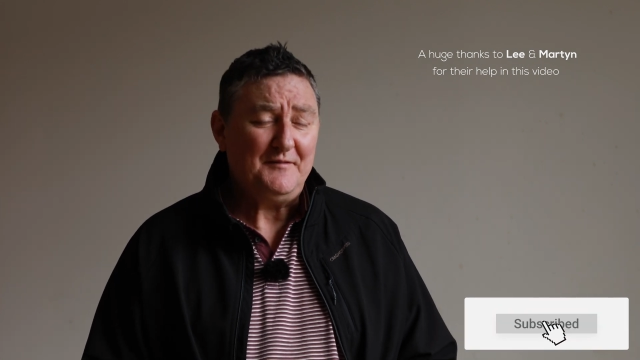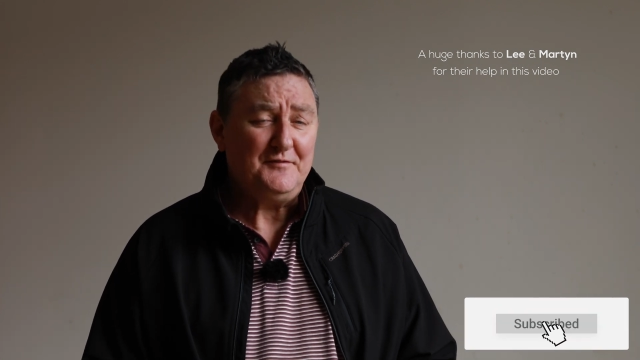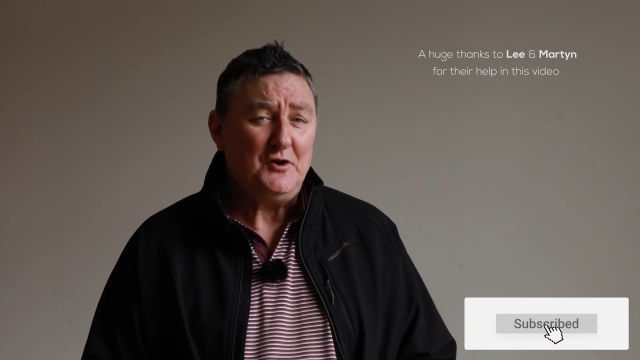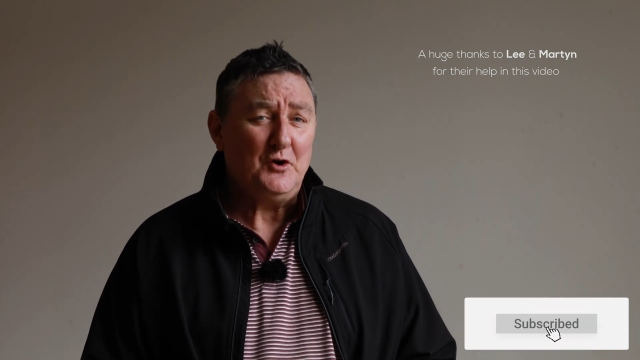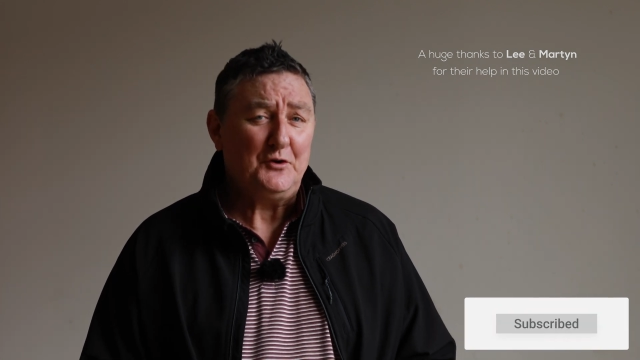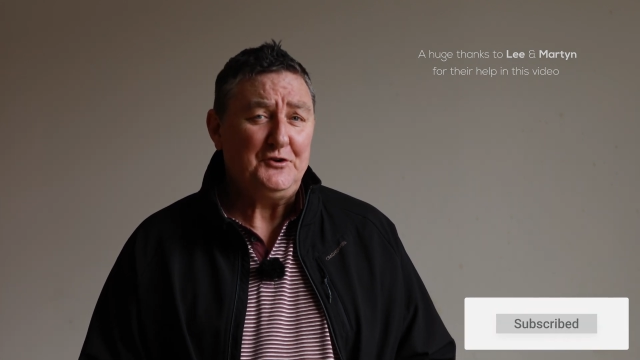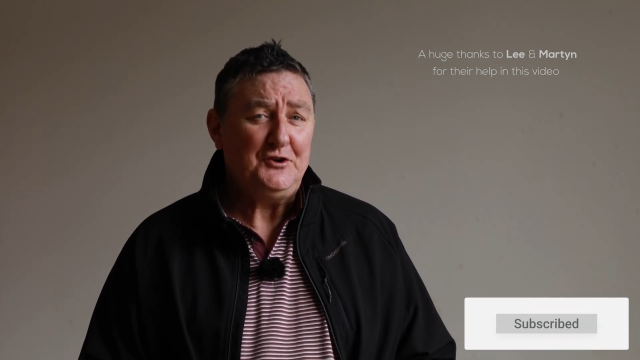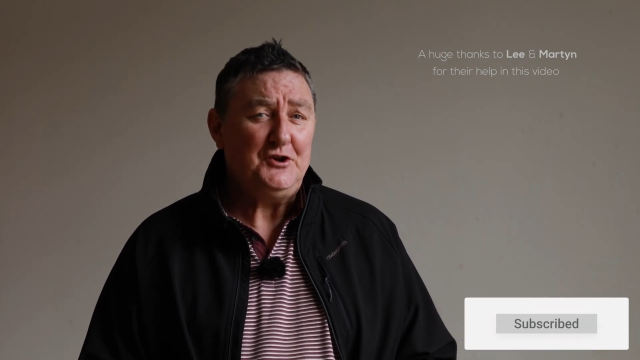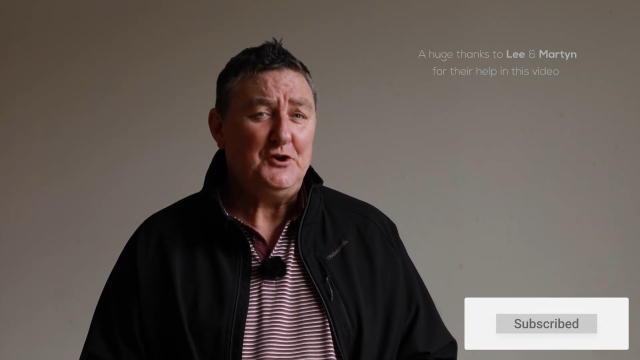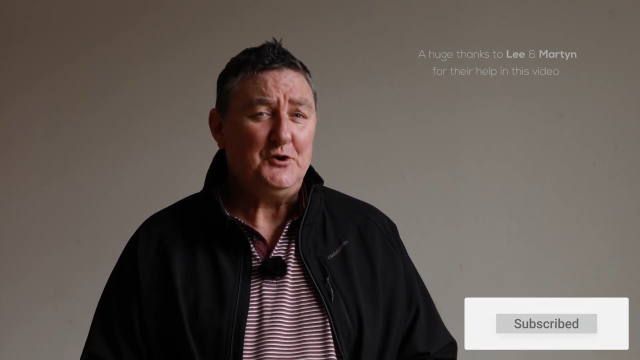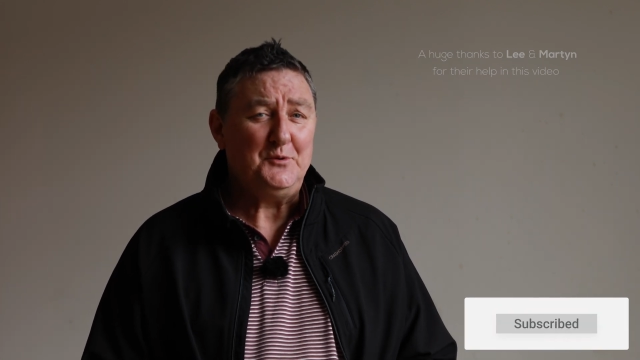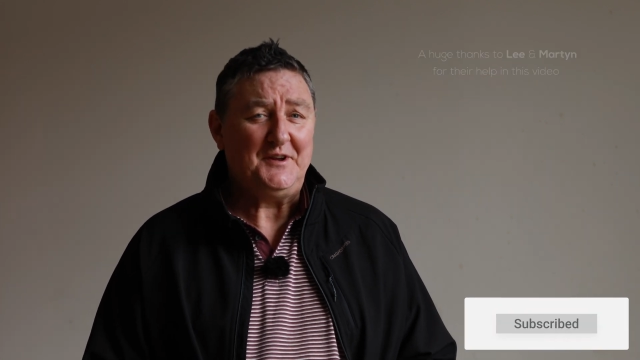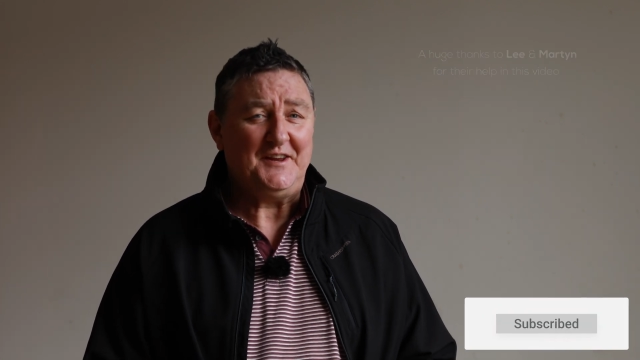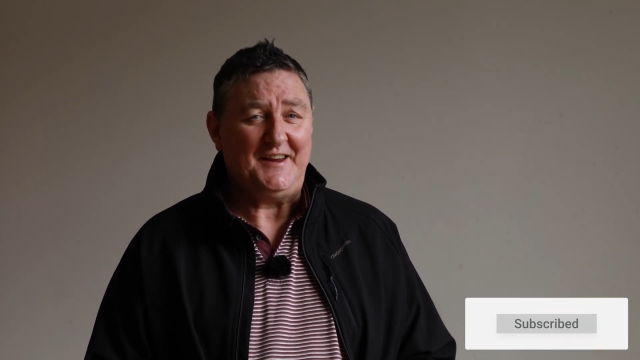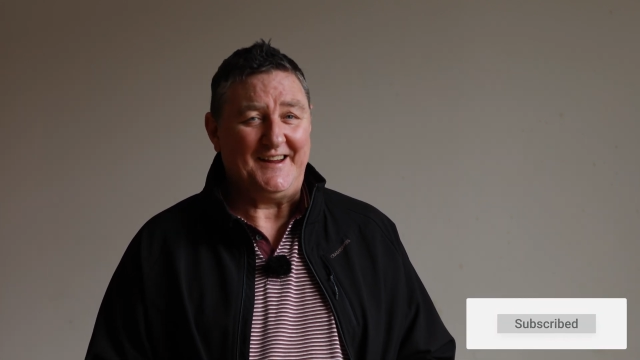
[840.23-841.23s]
if you're
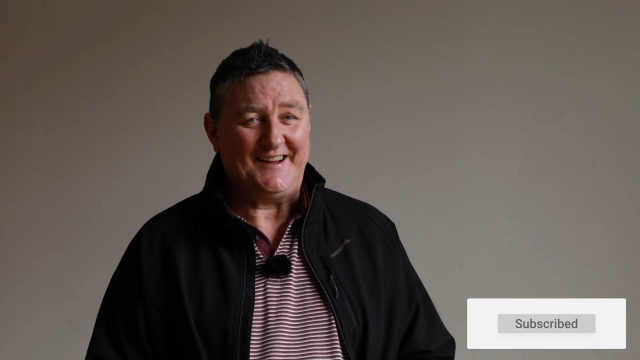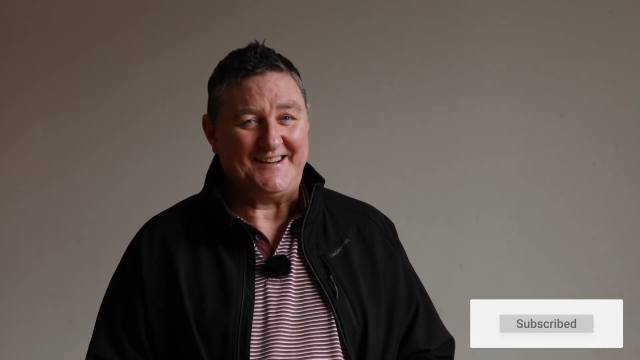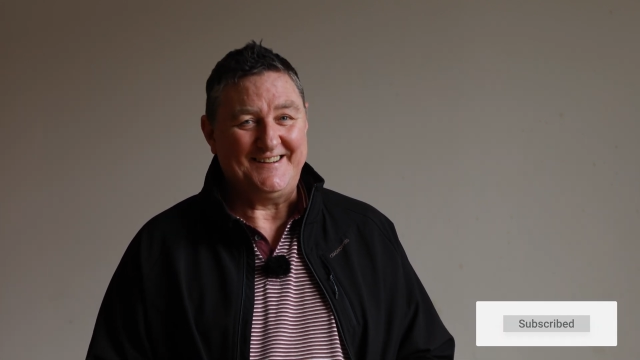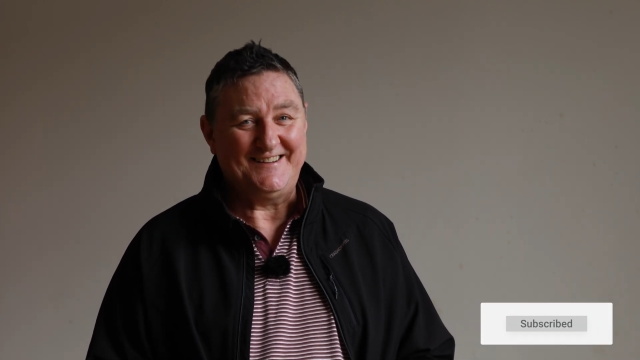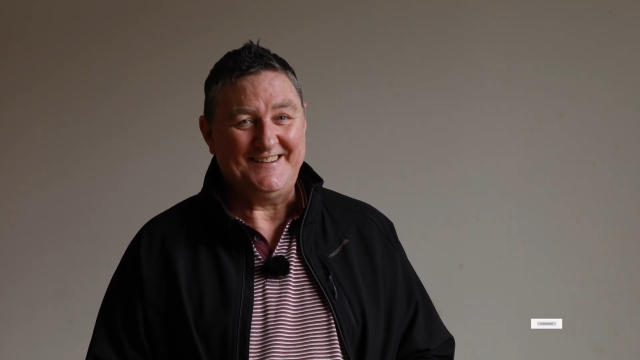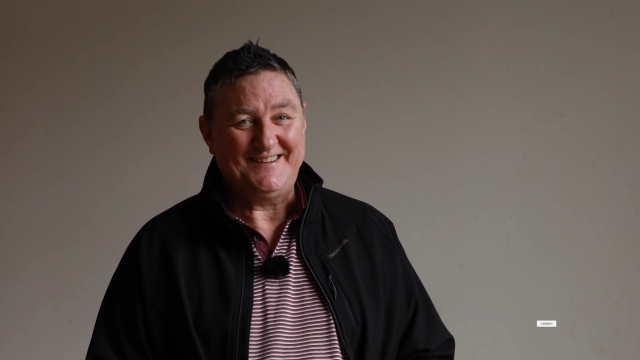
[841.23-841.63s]
new here.